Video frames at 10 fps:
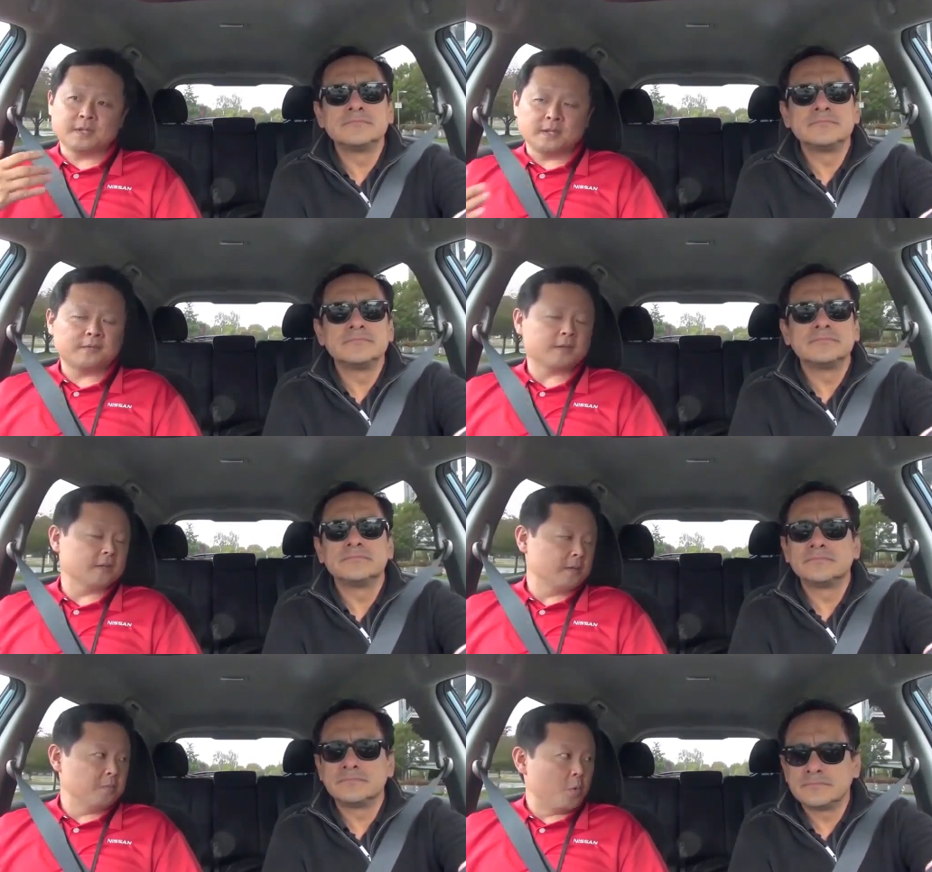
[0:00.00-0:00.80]

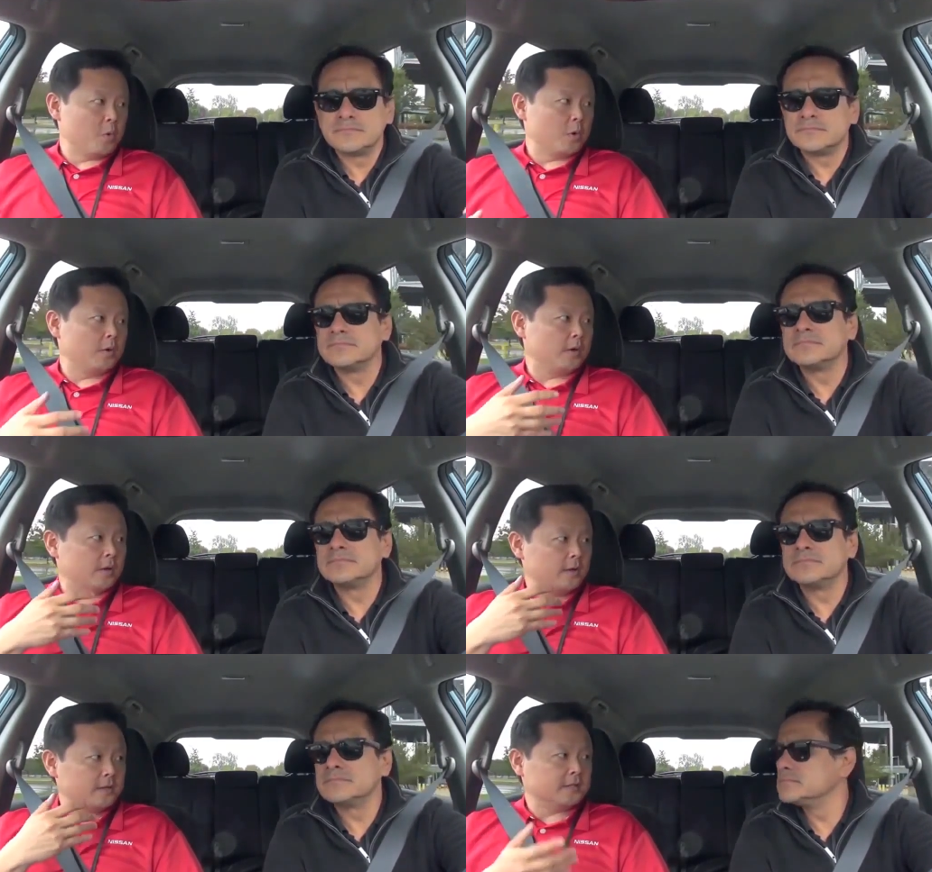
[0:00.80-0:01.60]
Speaker 1: significantly more
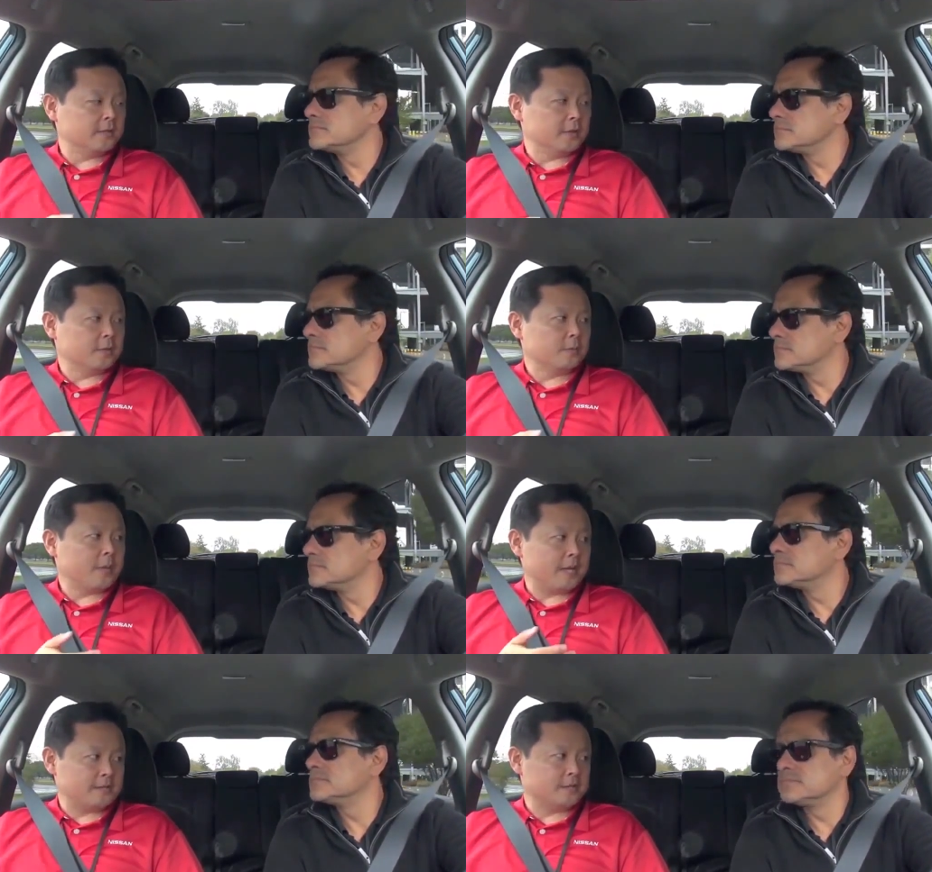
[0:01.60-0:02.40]
uh, interior
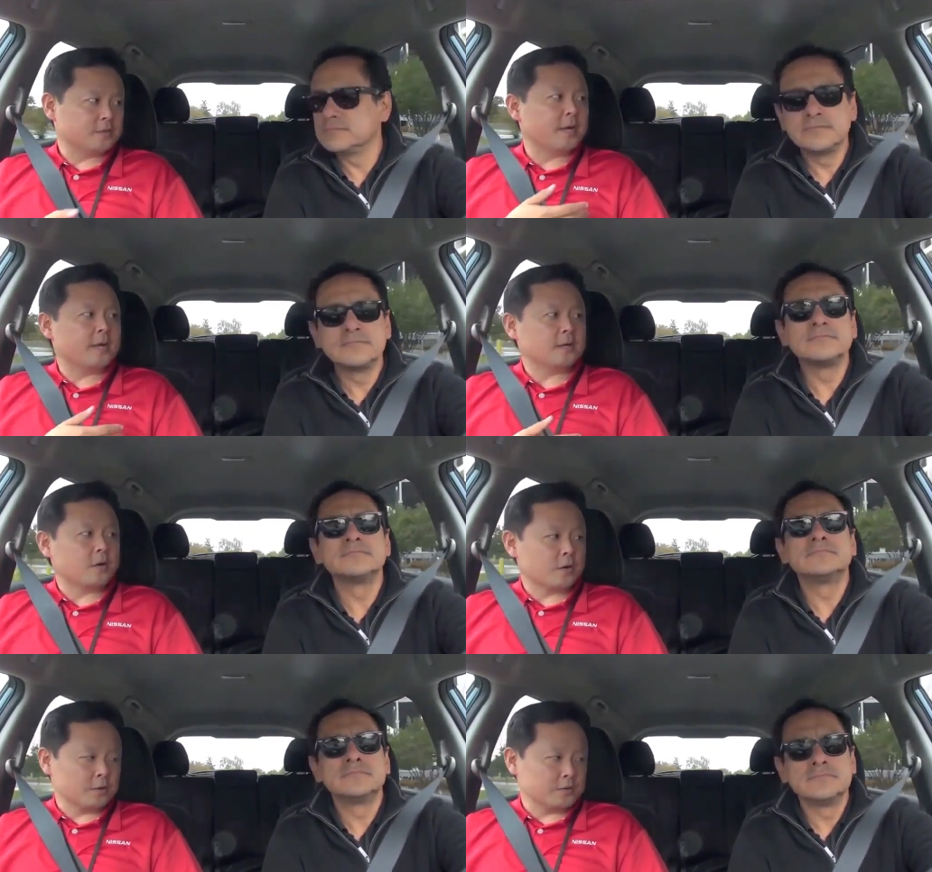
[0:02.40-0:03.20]
passenger and
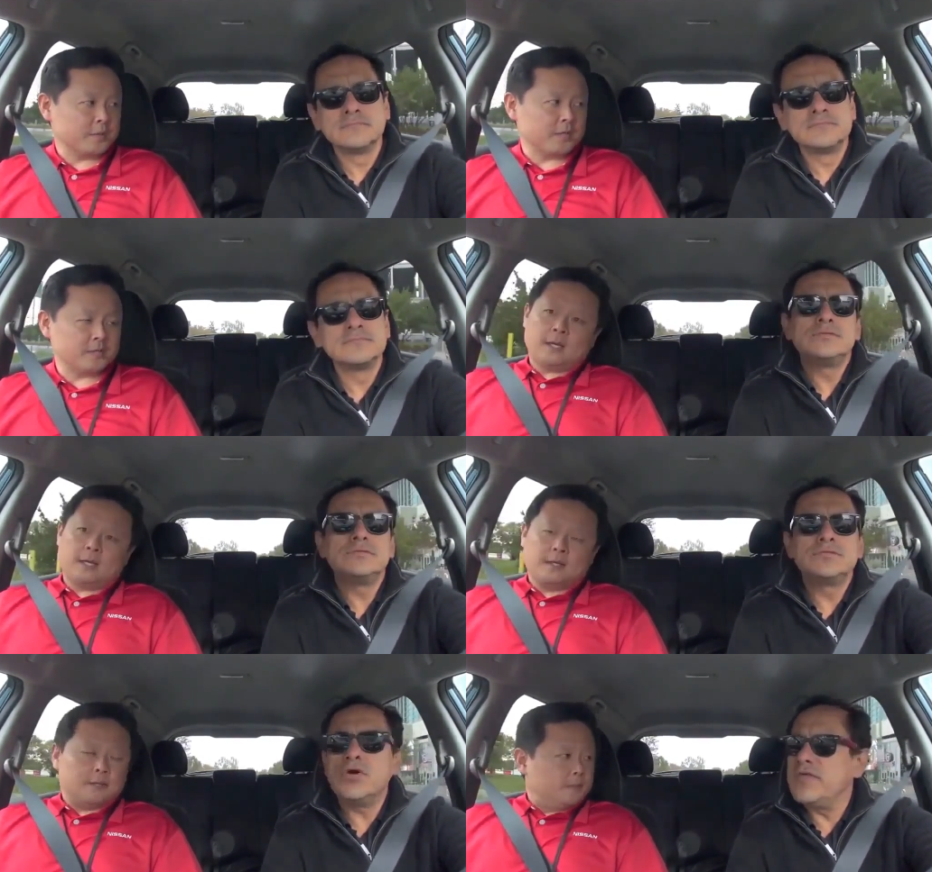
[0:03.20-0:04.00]
cargo space.
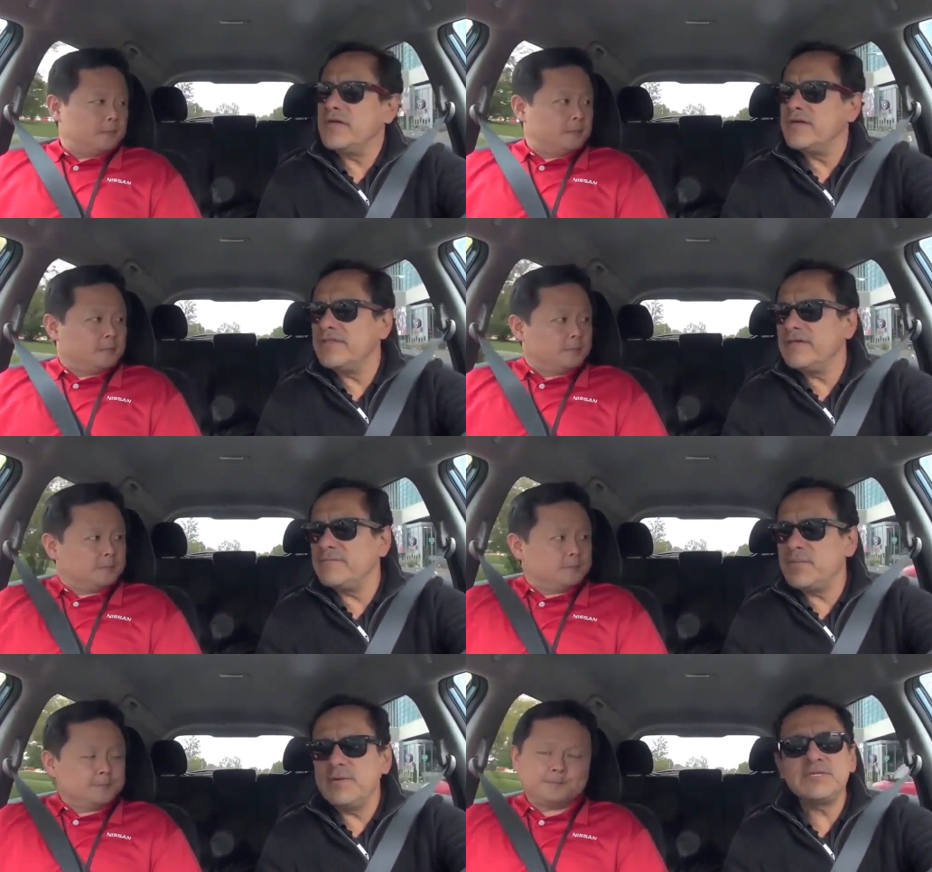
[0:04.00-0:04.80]
Speaker 2: So the, the
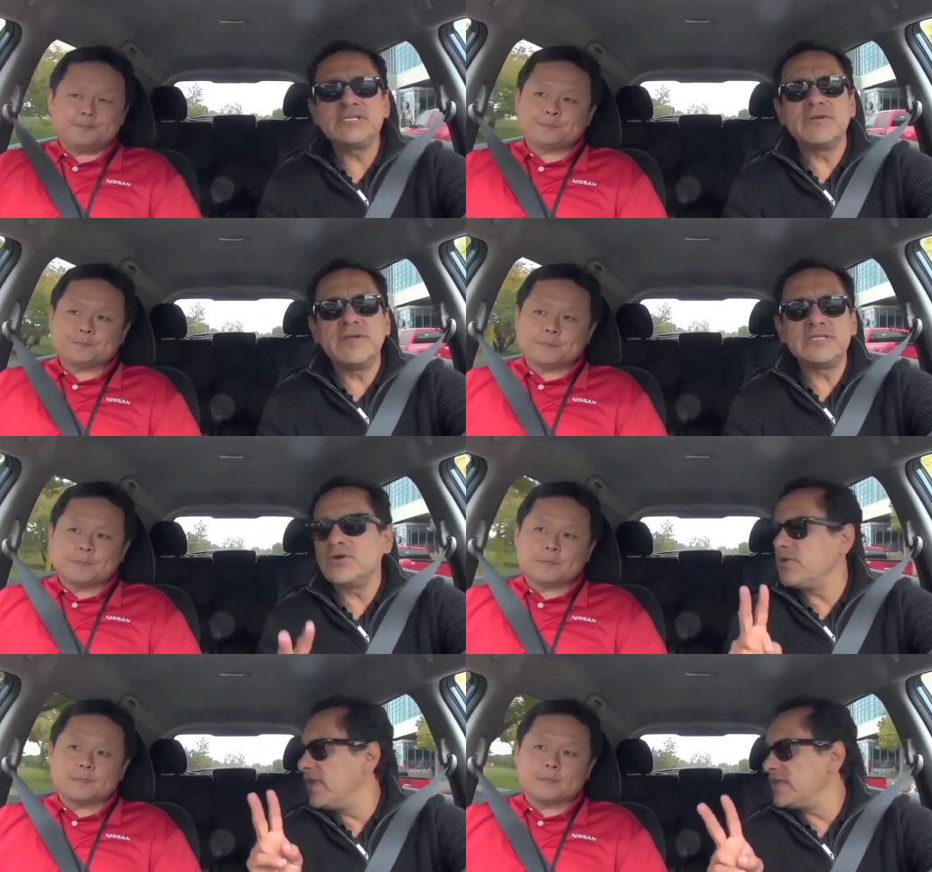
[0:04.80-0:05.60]
previous
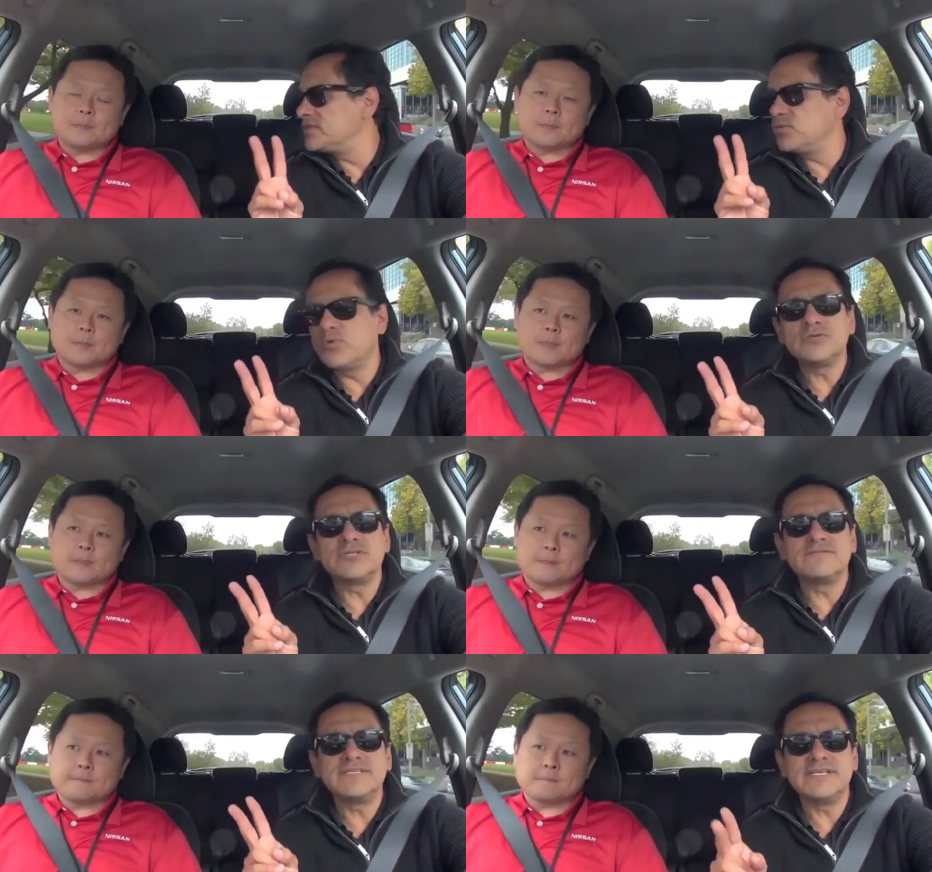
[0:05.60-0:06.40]
generation only had two
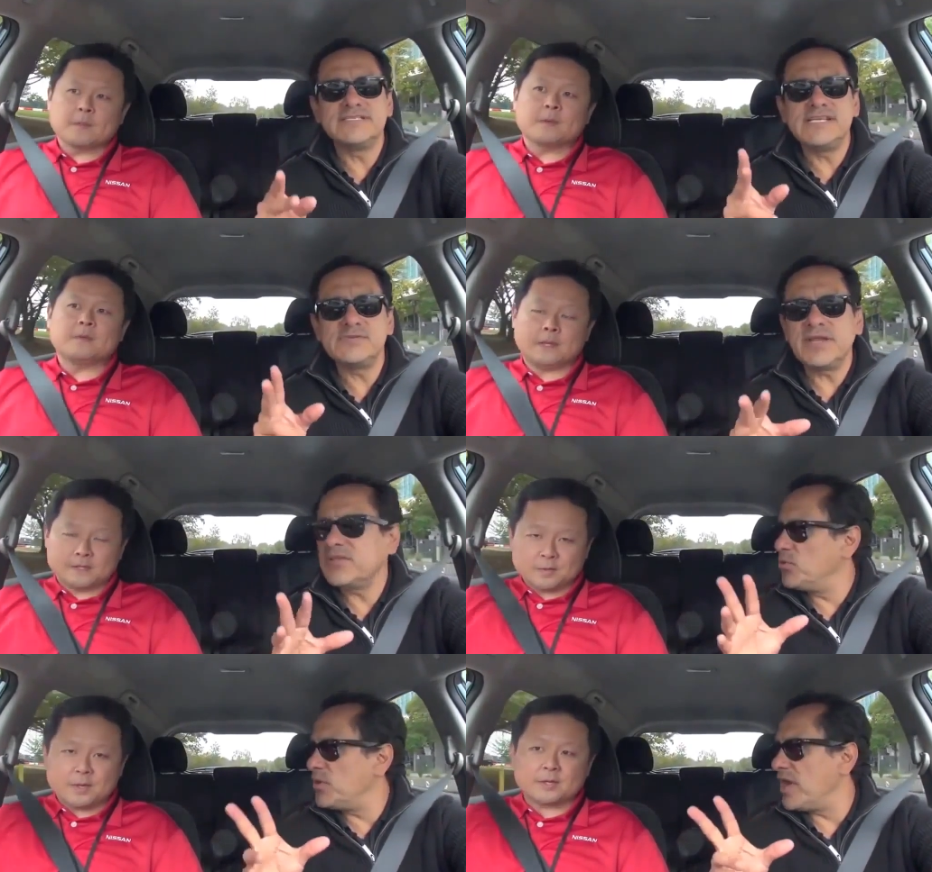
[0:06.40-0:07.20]
rows of seats. This one
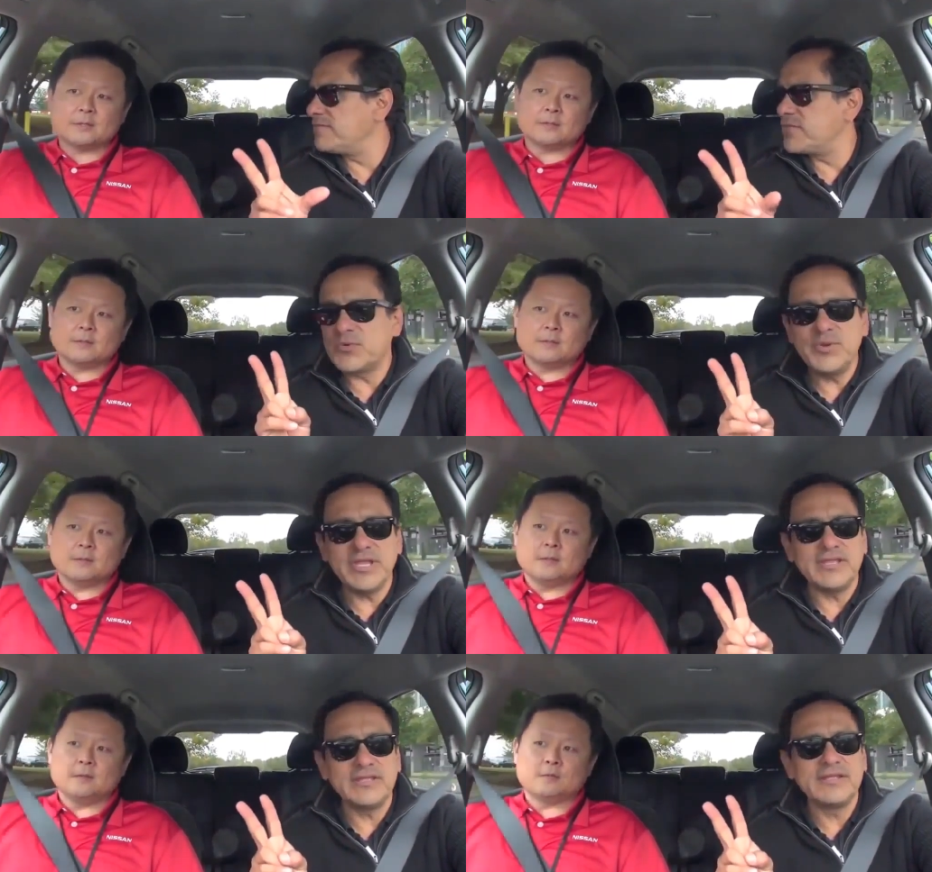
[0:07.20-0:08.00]
That's could correct. have three.